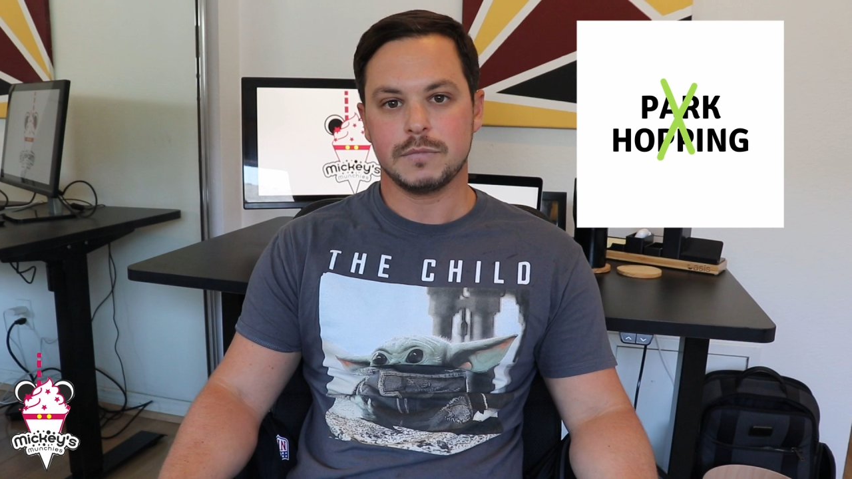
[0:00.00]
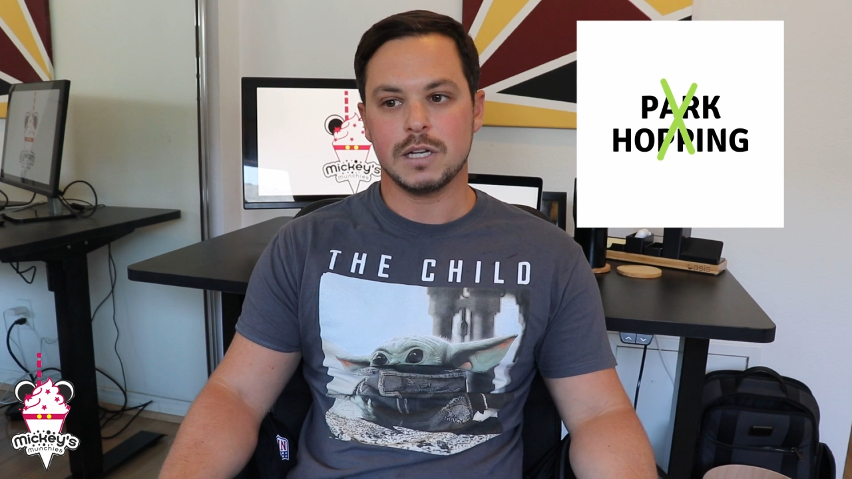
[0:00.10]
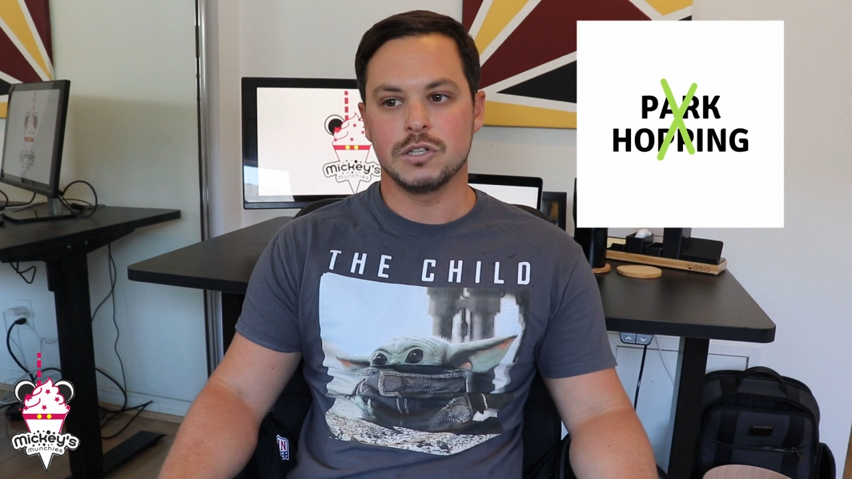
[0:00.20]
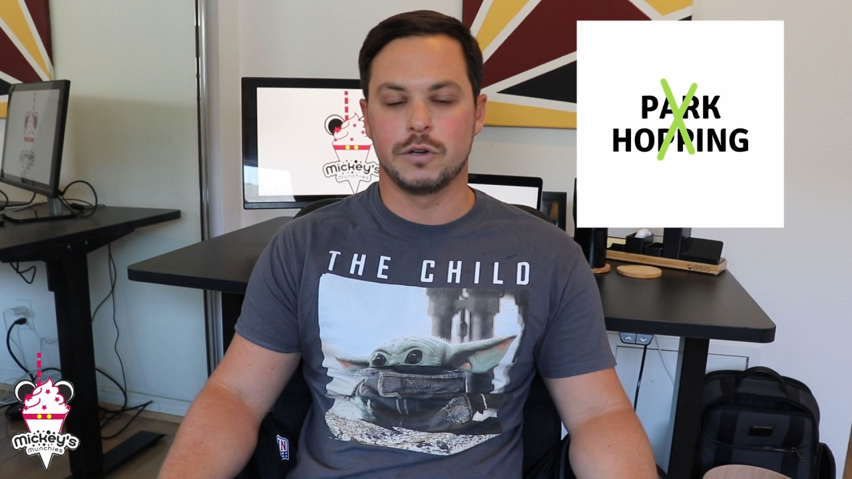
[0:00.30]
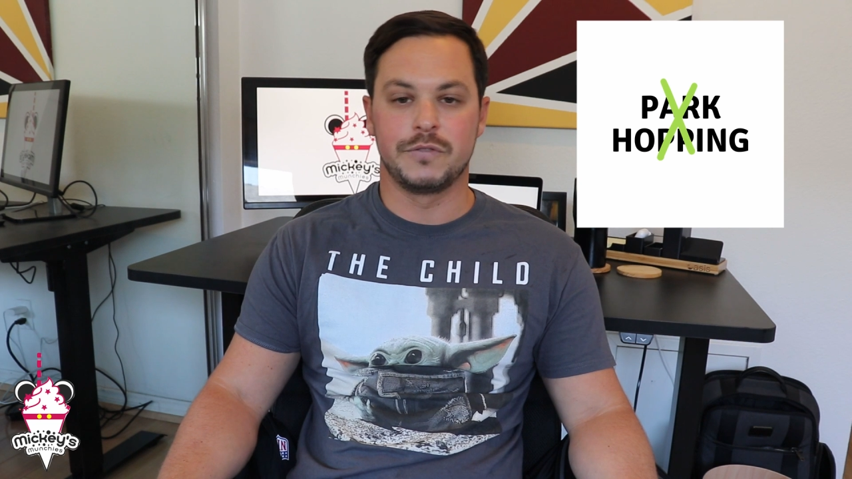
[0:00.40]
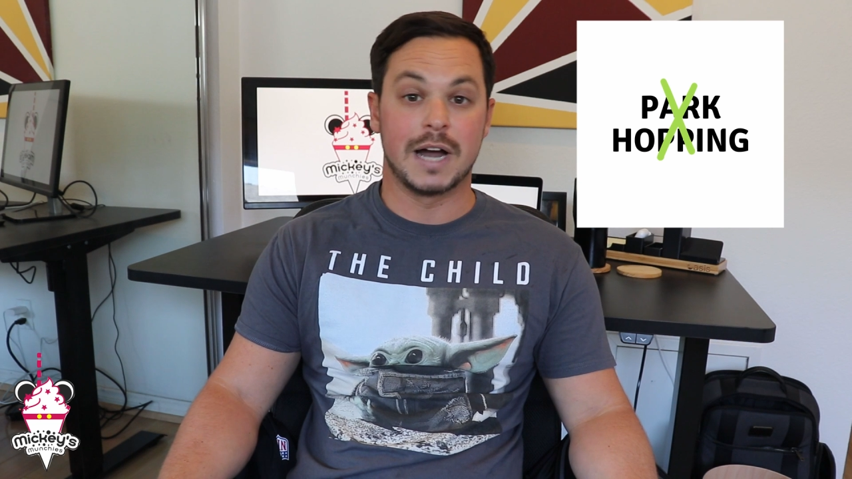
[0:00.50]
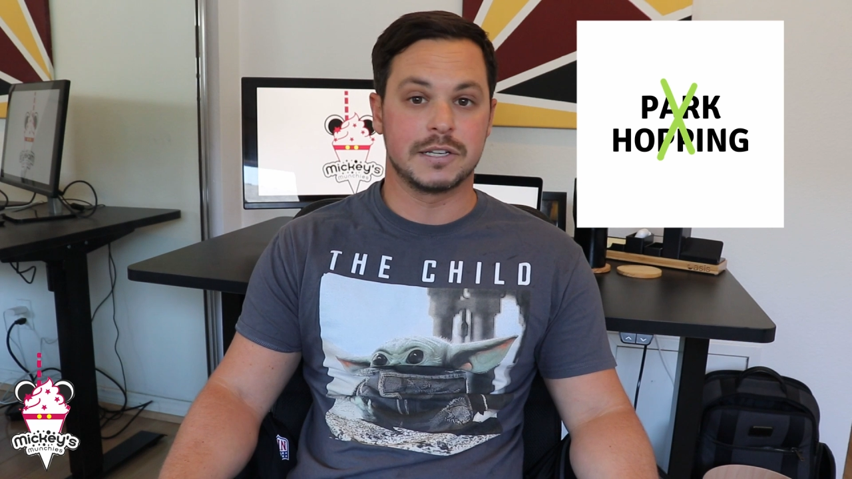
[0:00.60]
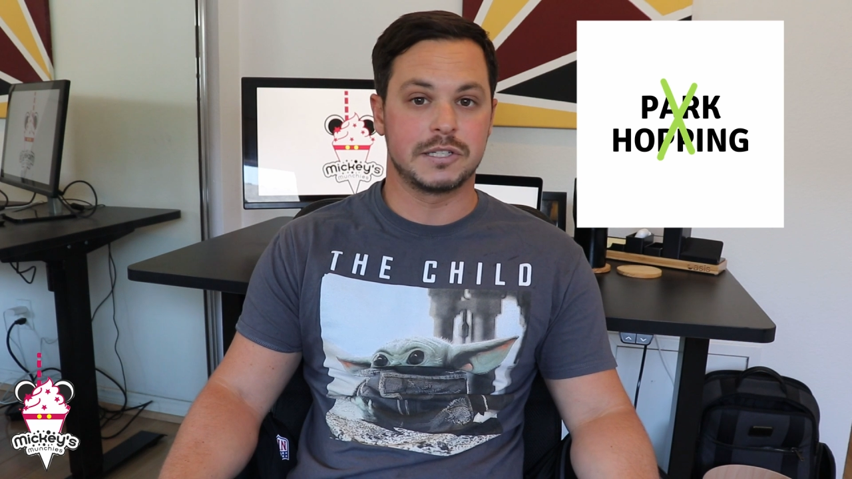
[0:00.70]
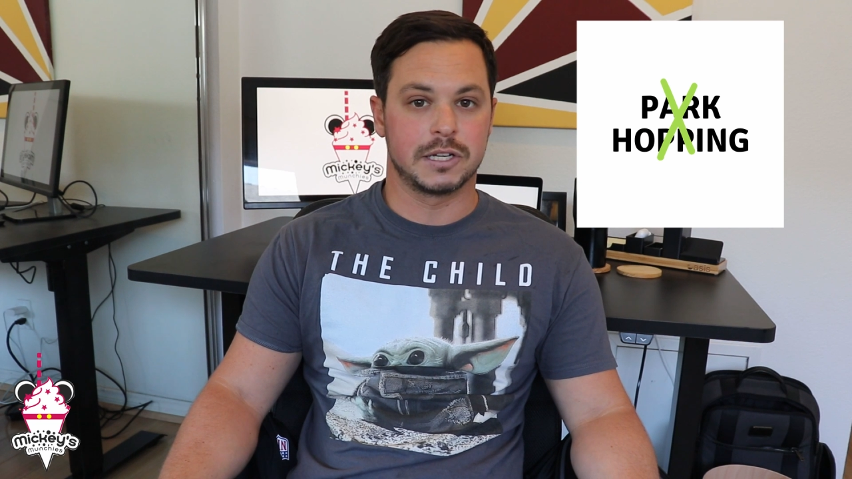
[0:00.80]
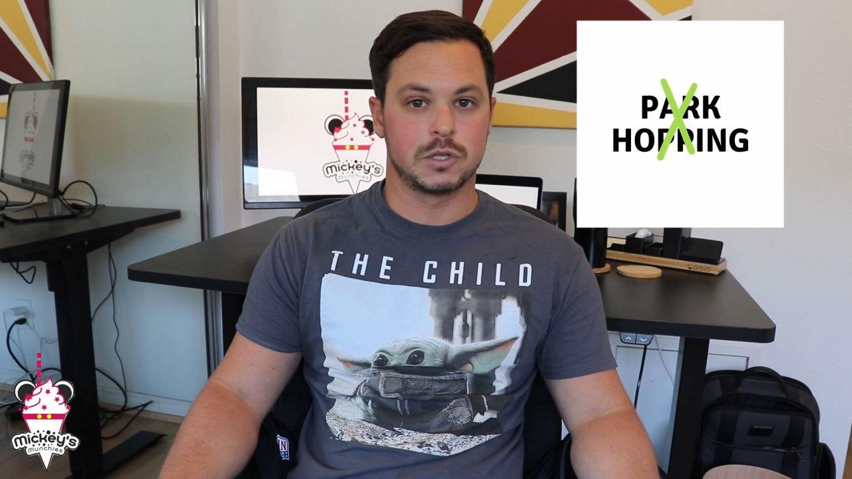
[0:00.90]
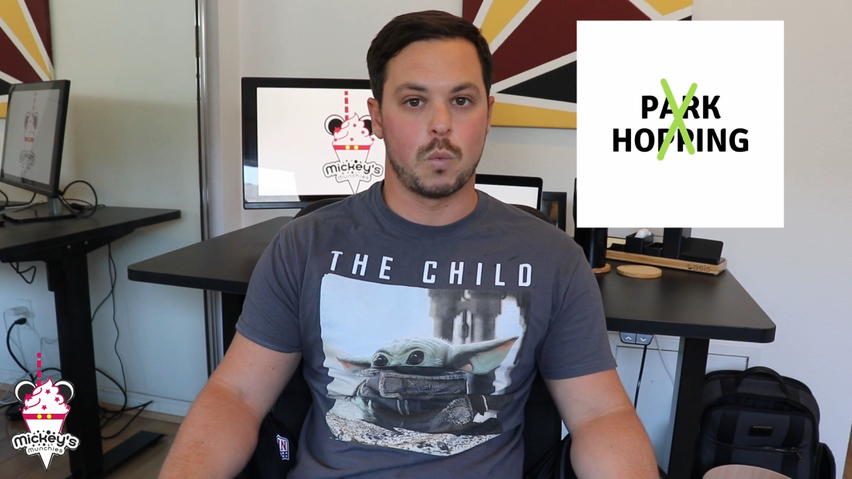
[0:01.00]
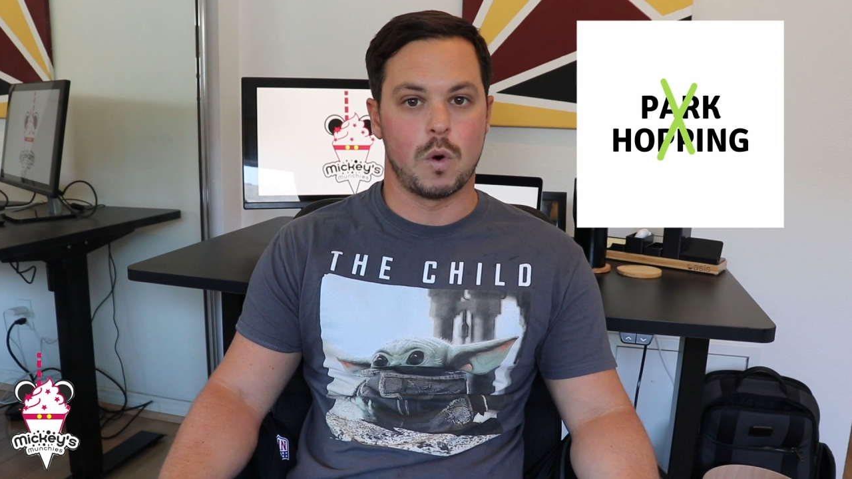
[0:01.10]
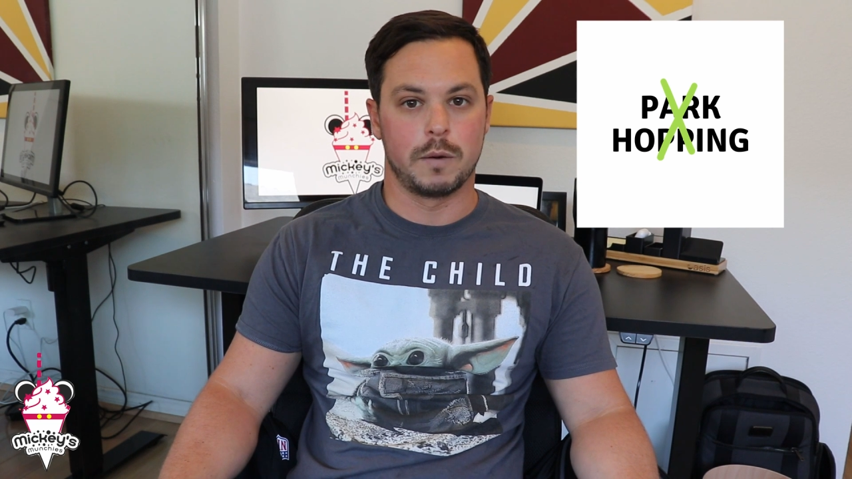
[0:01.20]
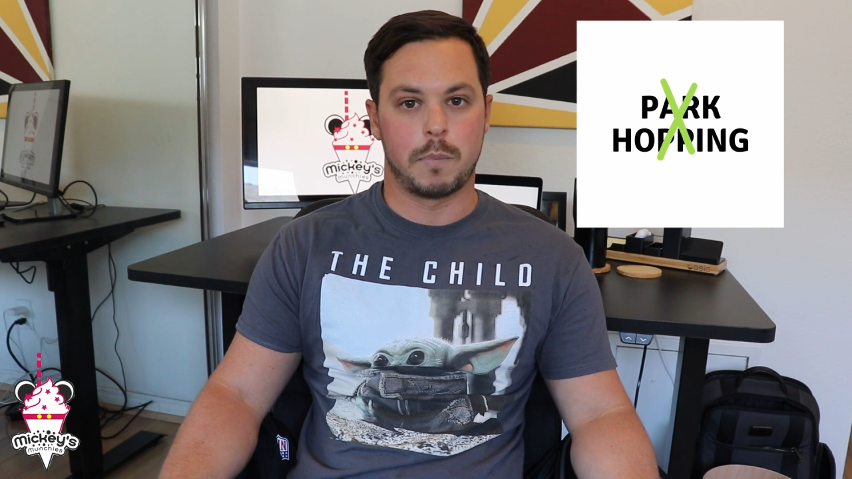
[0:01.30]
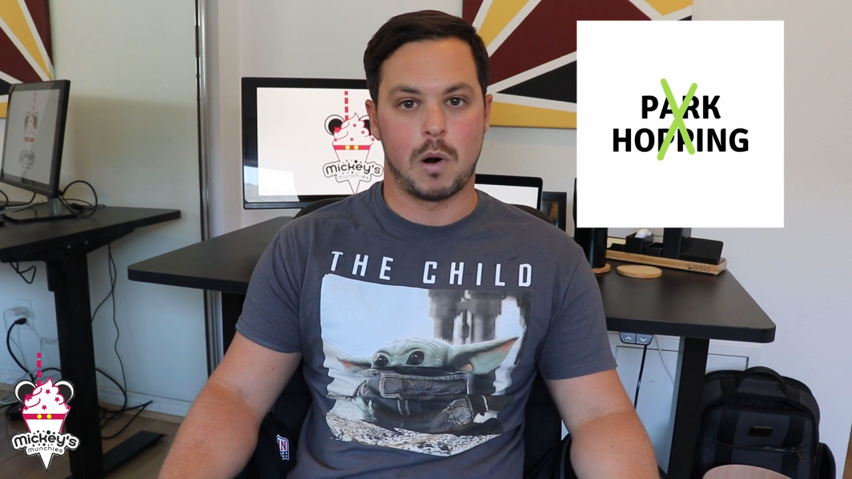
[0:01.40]
So you've gotta stick to
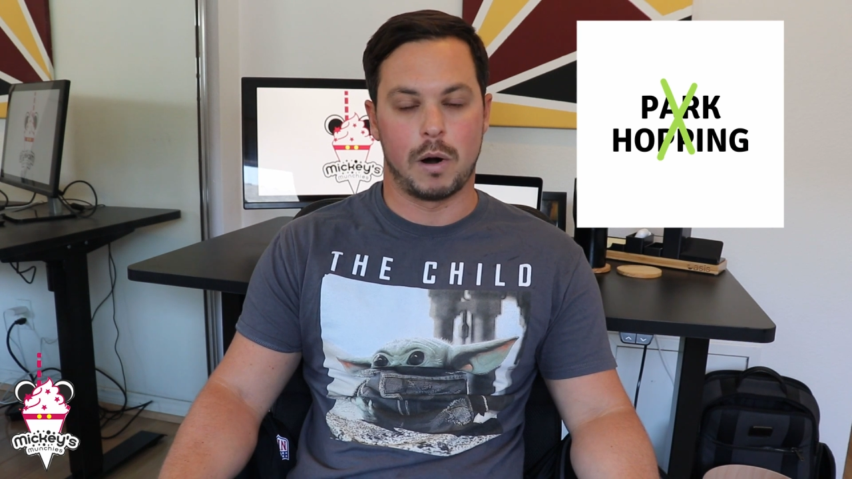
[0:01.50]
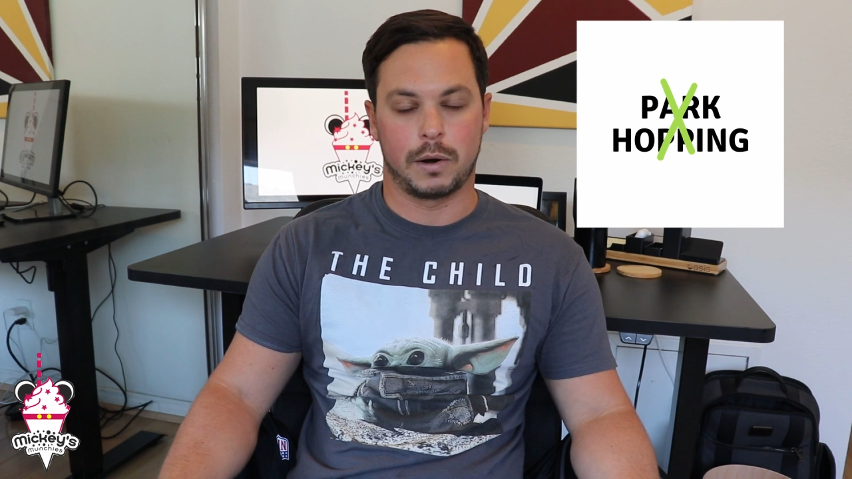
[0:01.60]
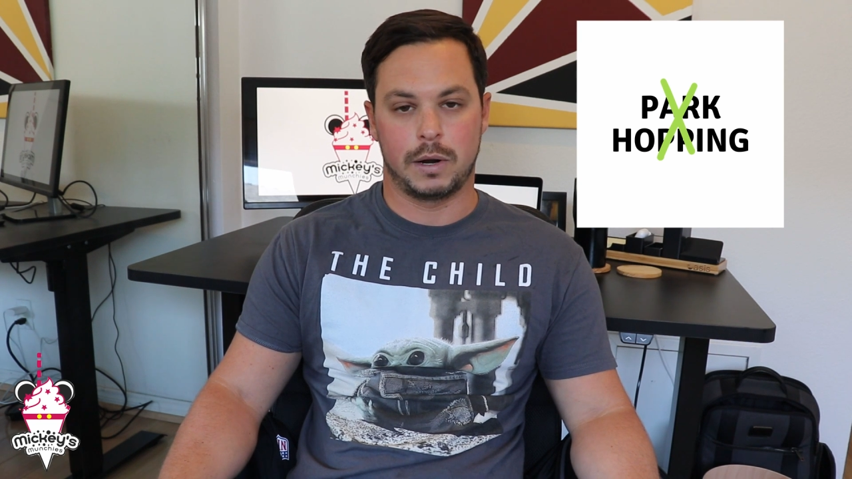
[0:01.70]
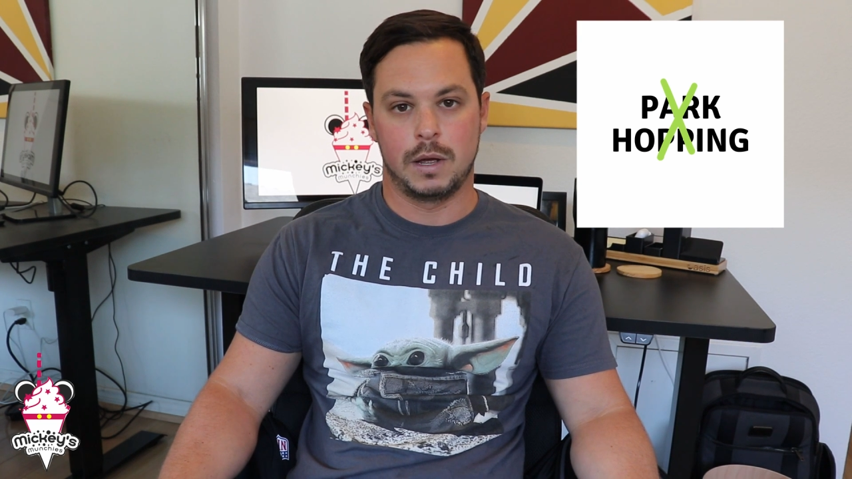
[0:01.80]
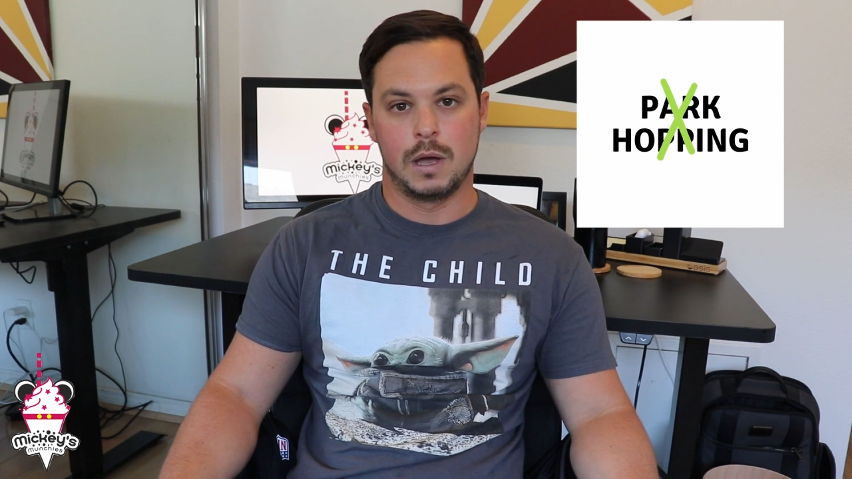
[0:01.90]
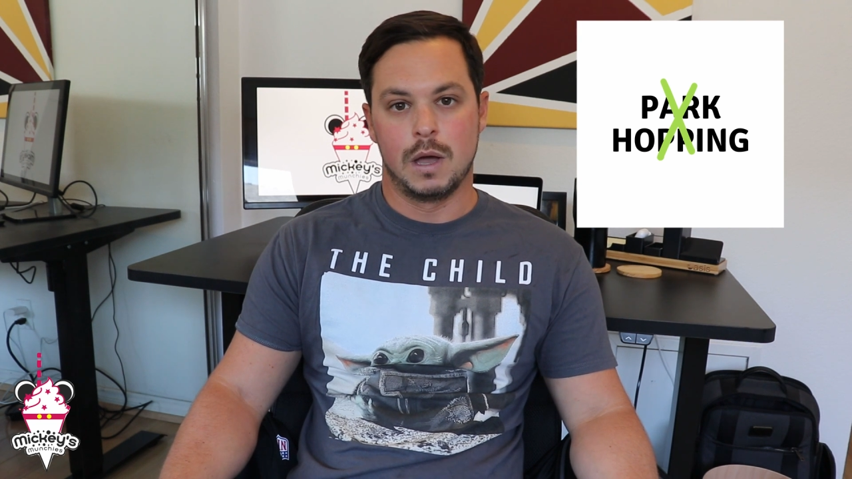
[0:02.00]
one park.